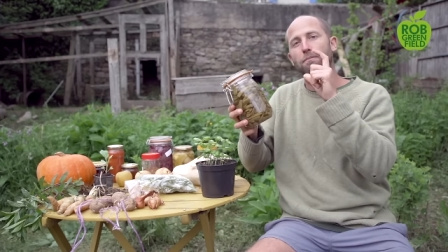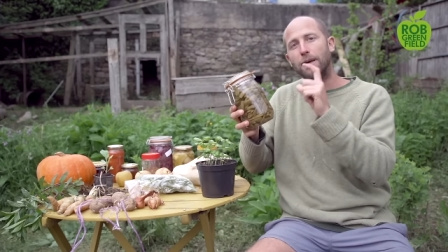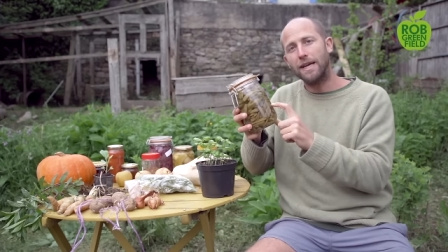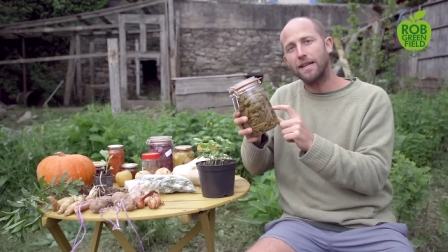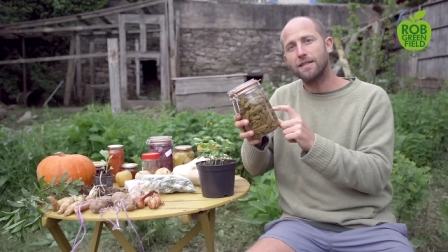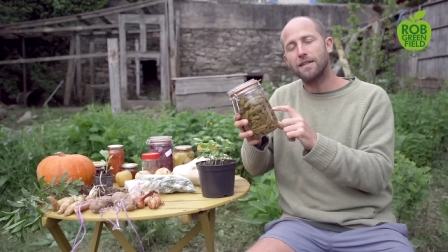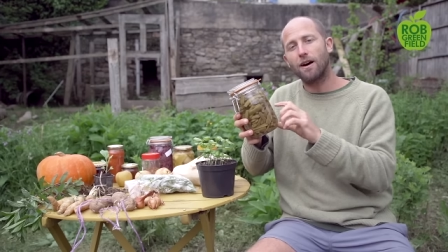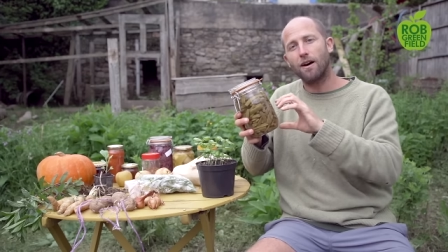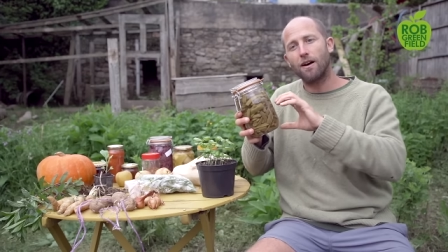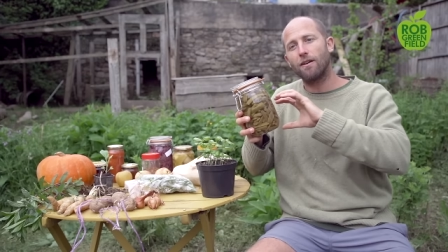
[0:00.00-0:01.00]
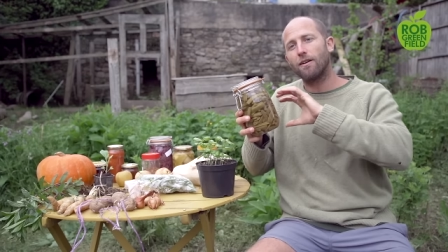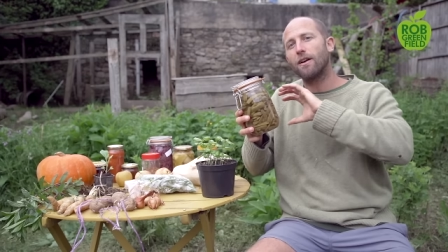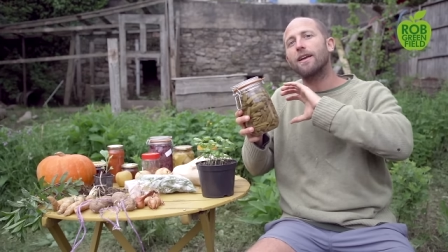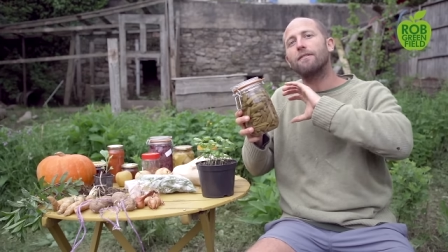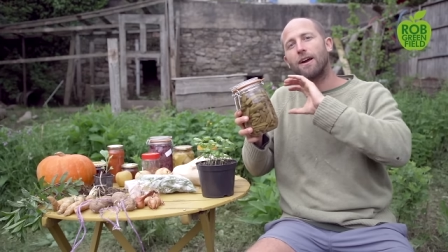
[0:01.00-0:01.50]
Beans are
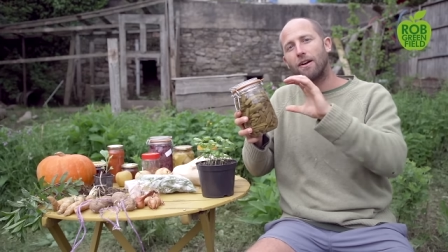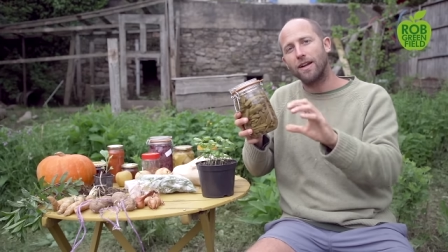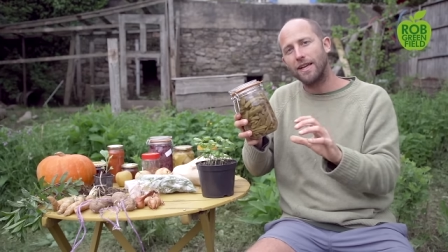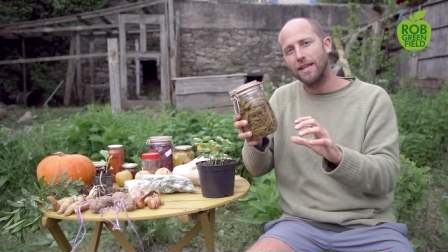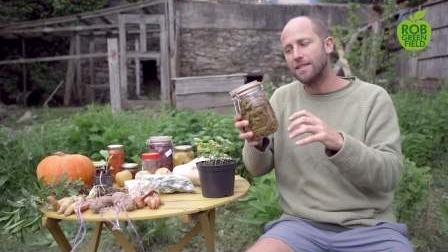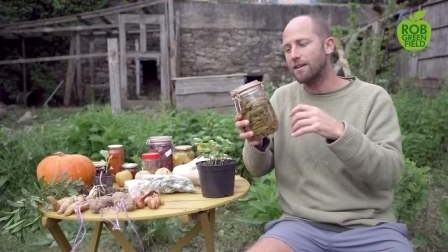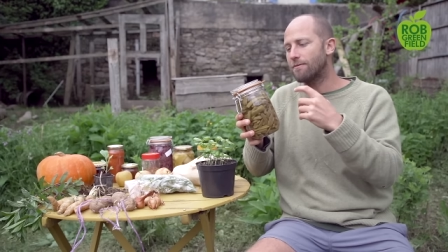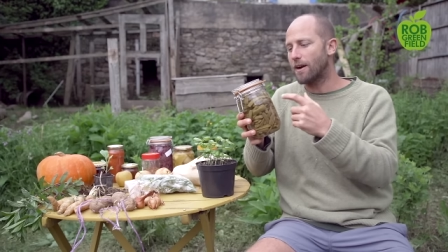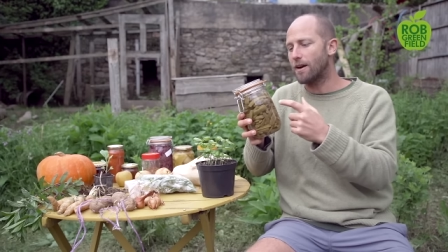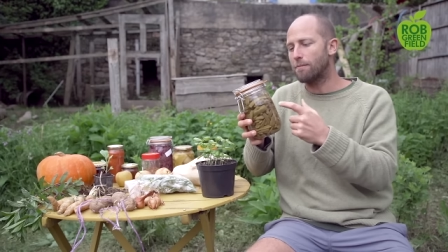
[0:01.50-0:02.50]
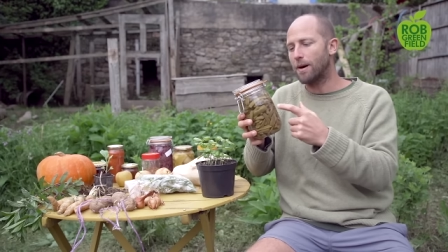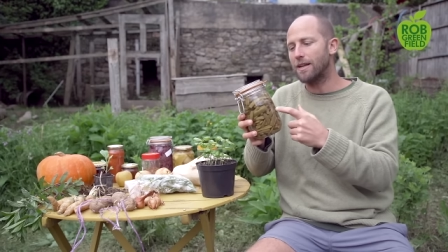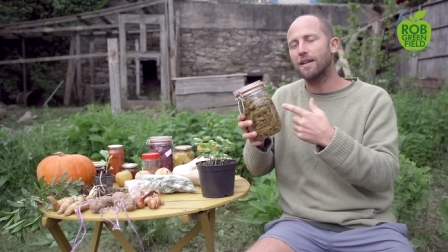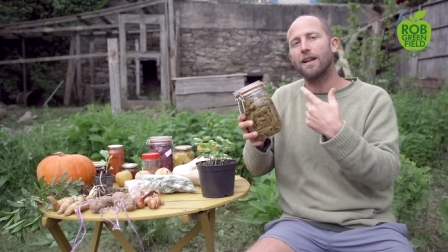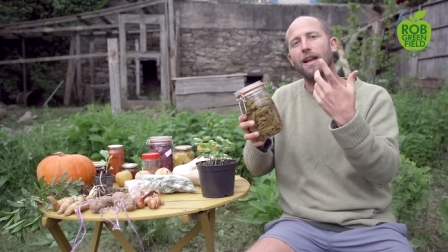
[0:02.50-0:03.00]
very easy, very
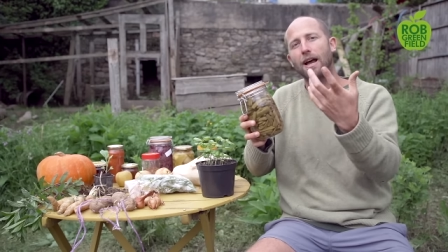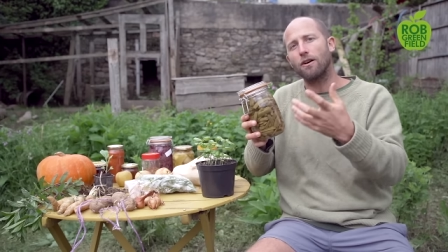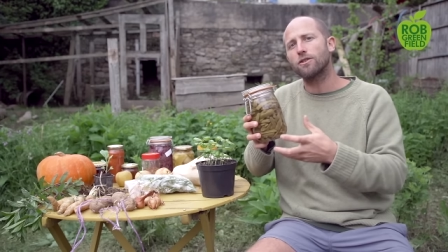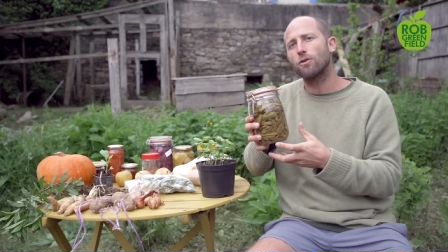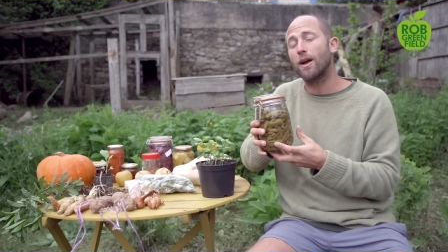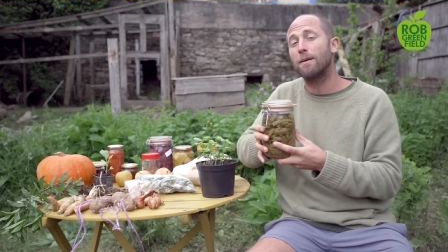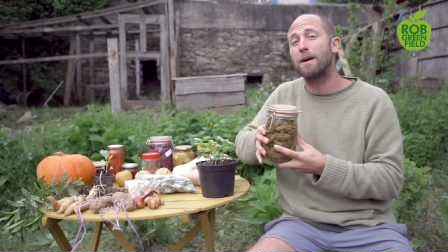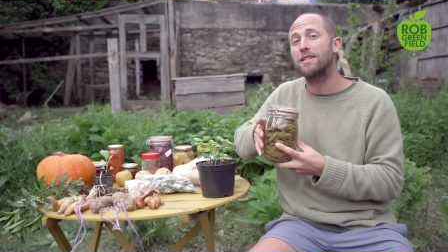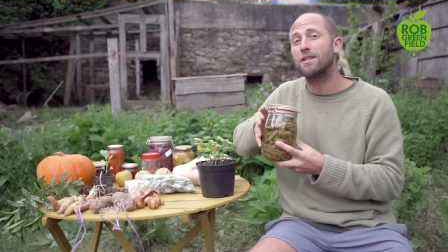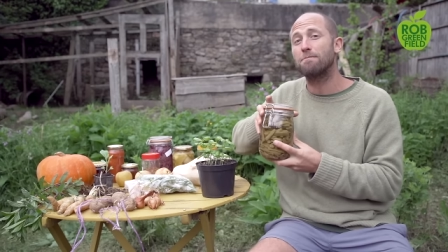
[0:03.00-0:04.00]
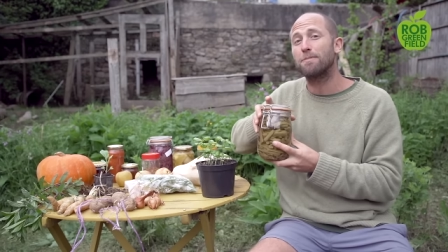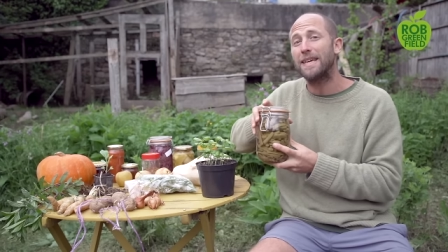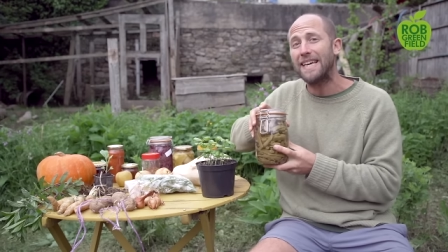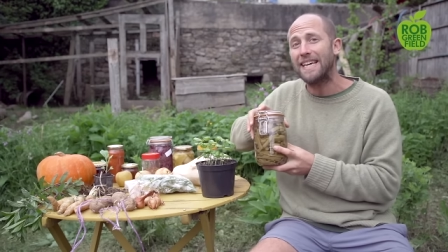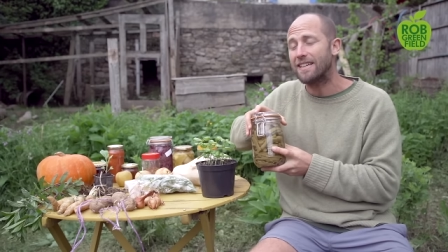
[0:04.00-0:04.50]
abundant, and I also want to mention
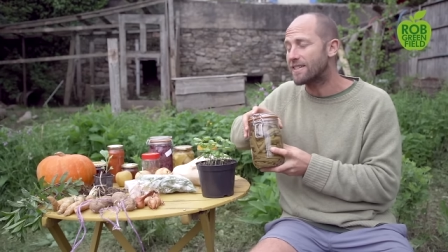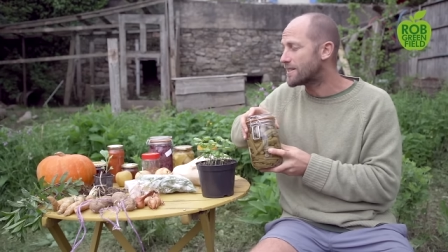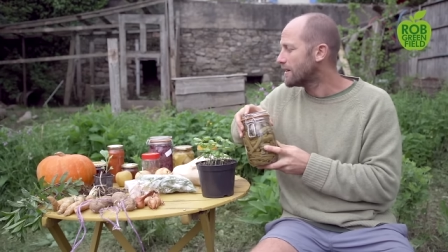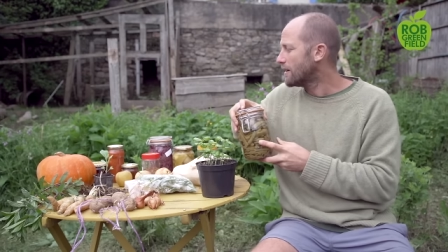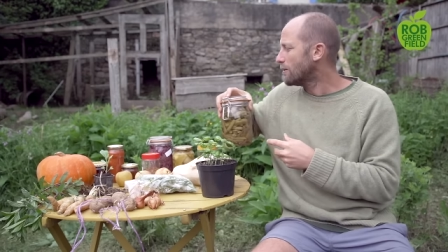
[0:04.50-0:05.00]
peas,